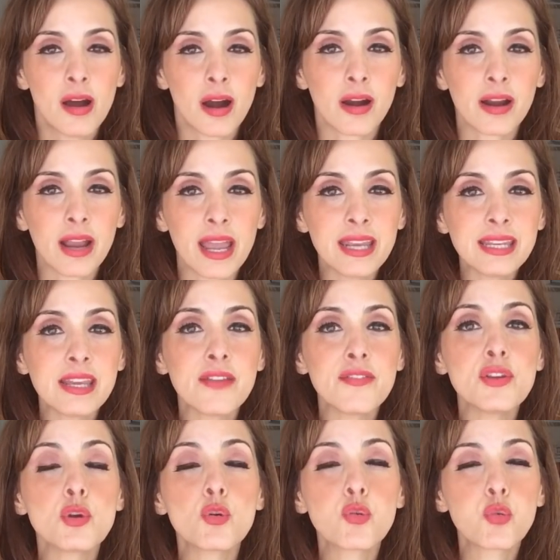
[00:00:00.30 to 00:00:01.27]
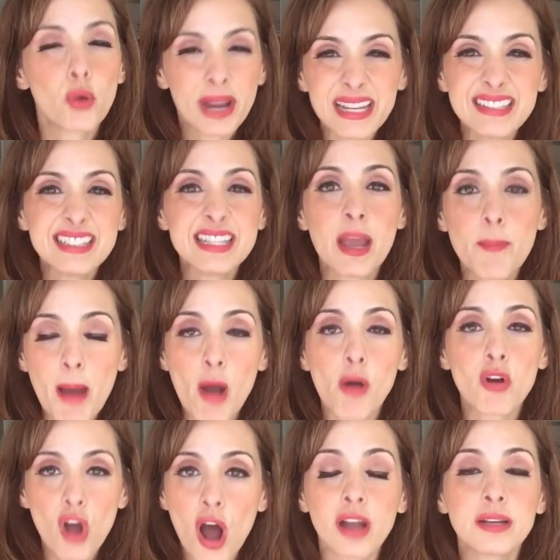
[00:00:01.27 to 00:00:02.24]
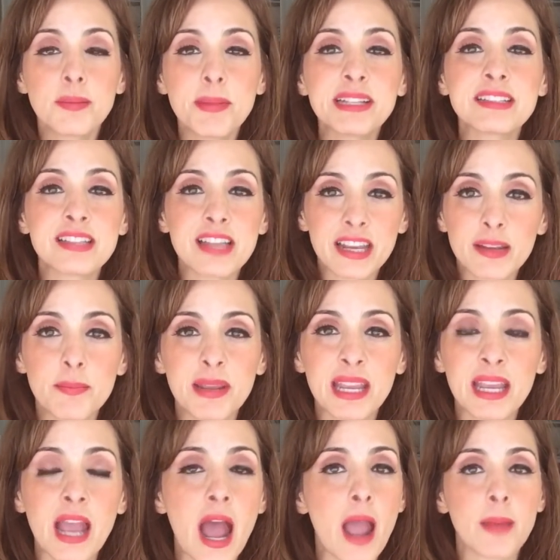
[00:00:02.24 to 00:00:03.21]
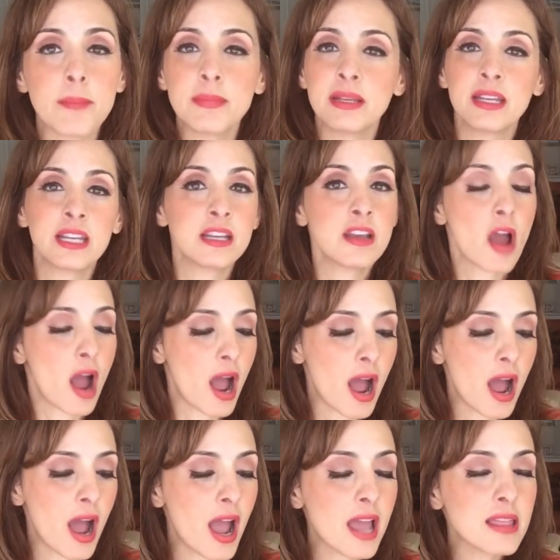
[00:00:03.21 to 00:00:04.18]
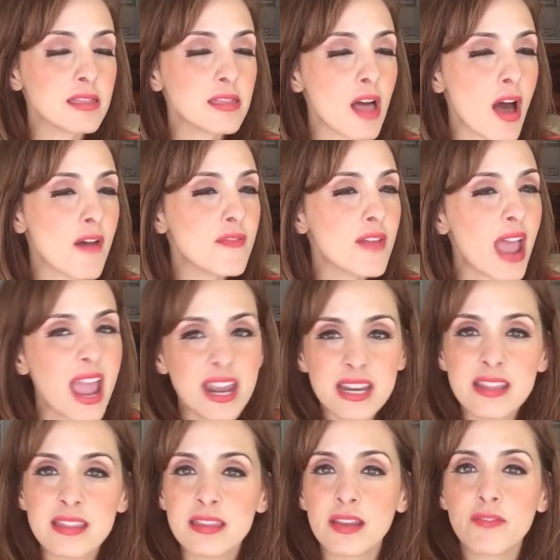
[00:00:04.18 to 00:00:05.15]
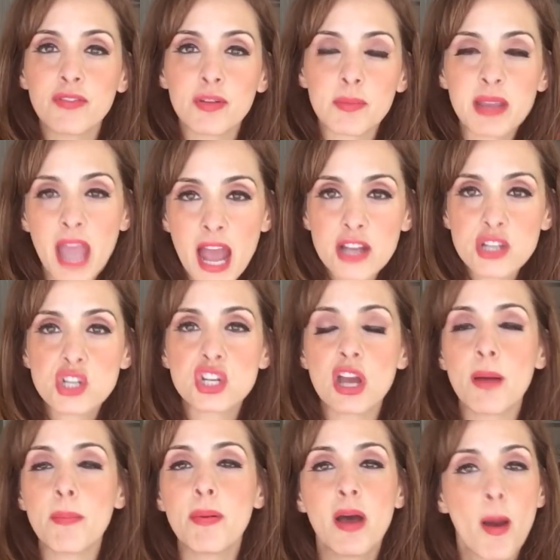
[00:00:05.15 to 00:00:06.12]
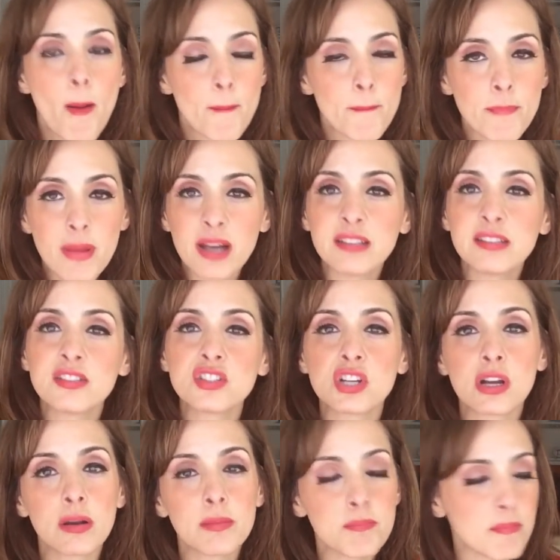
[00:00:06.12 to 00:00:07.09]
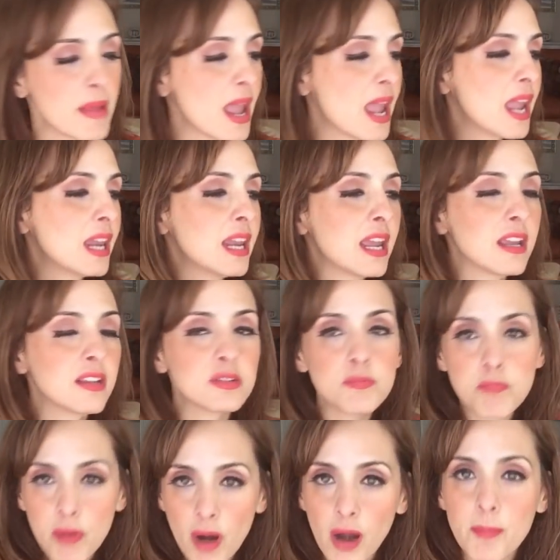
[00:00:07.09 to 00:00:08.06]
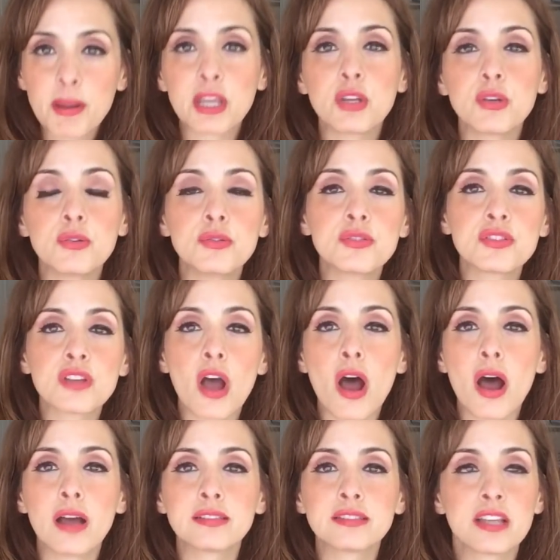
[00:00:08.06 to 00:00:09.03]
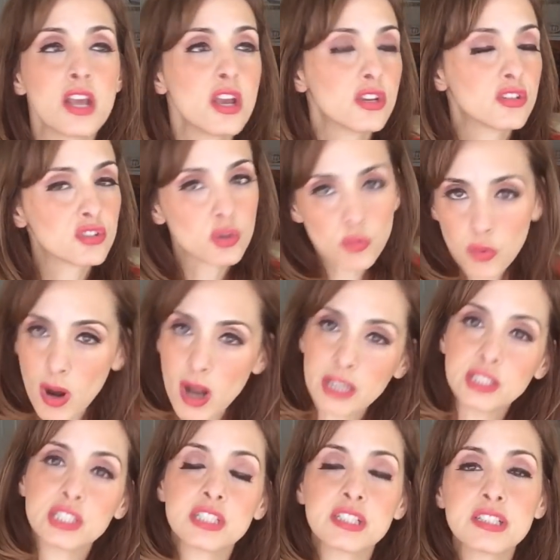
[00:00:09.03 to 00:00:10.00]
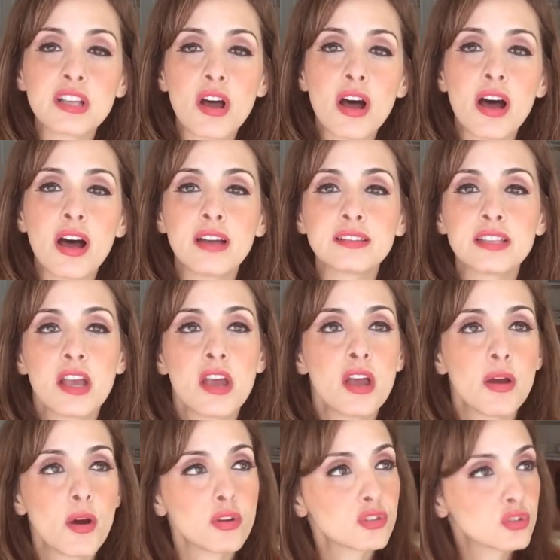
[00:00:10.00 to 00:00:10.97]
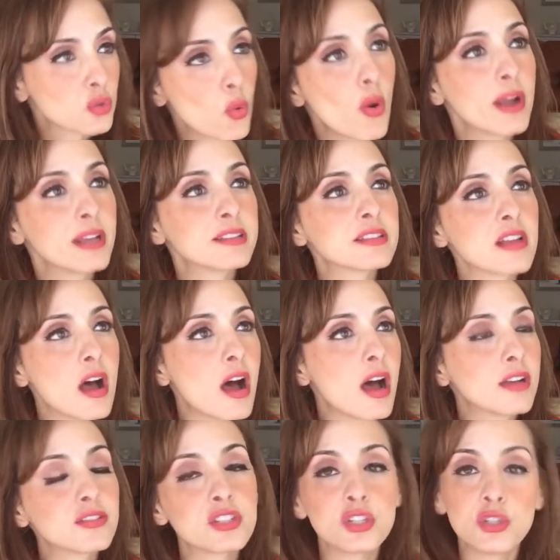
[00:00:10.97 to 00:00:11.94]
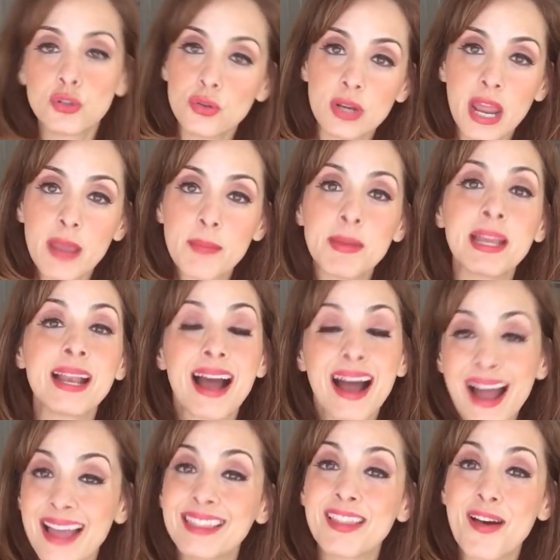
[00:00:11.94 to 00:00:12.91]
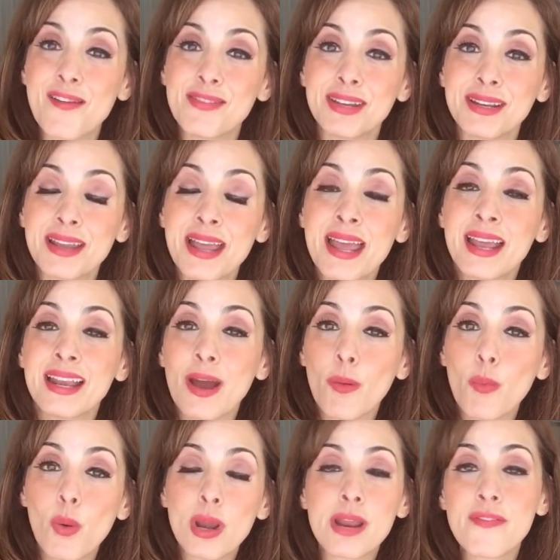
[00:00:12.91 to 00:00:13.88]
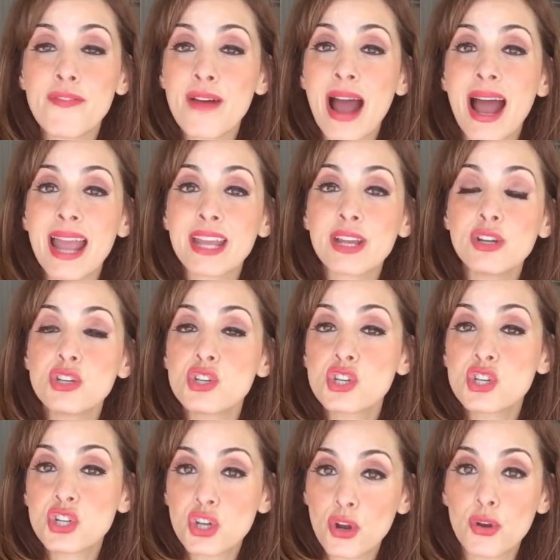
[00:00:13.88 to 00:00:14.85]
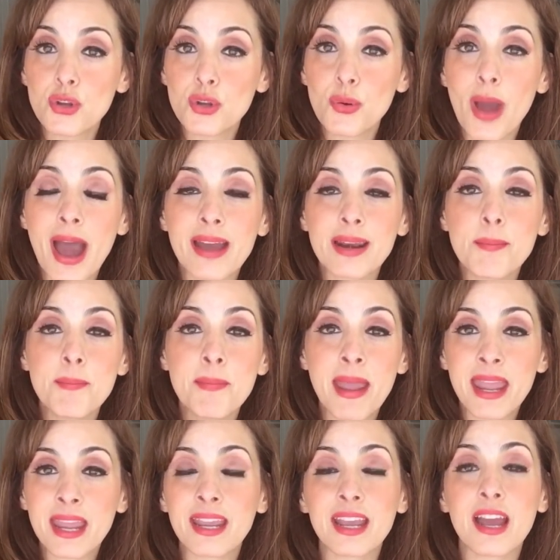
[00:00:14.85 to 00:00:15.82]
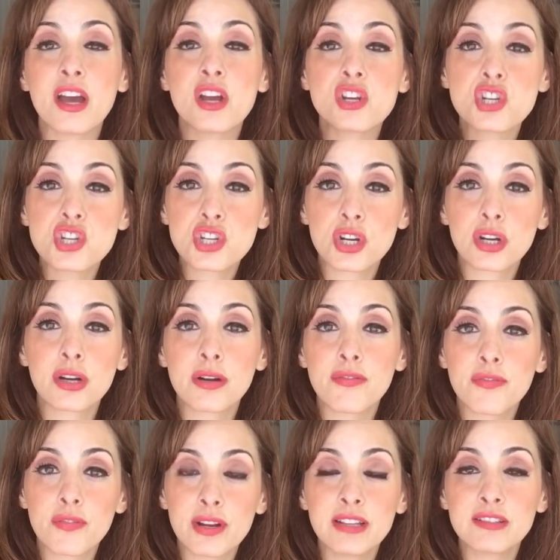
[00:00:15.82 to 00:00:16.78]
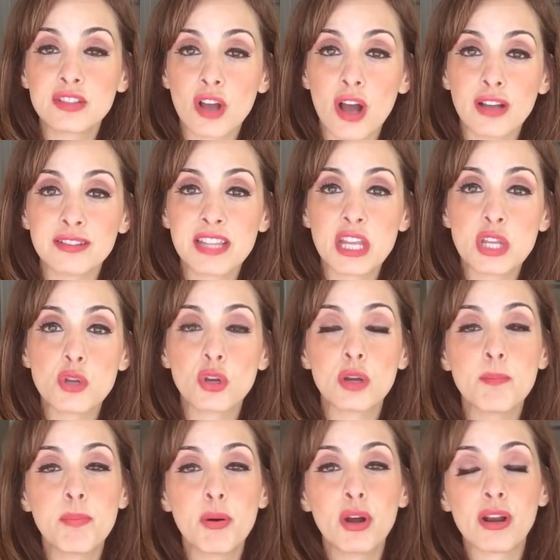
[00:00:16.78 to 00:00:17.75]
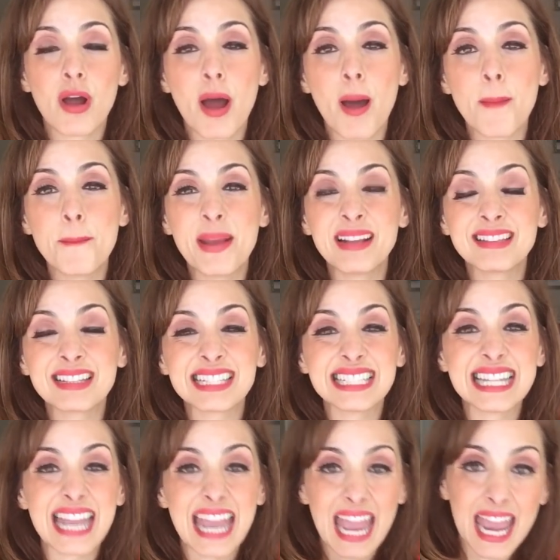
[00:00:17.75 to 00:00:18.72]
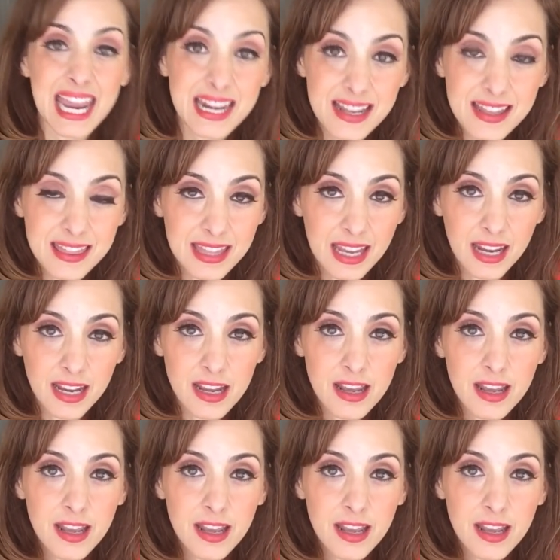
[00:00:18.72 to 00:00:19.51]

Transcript: Are any of you crazy about condiments like me? I mean, I love anything from ketchup, mustard, mayonnaise, barbecue sauce, sriracha sauce, soy sauce, you name it, I love it. Now, what if I could show you how to make a sugar-free sauce that you could put on basically anything,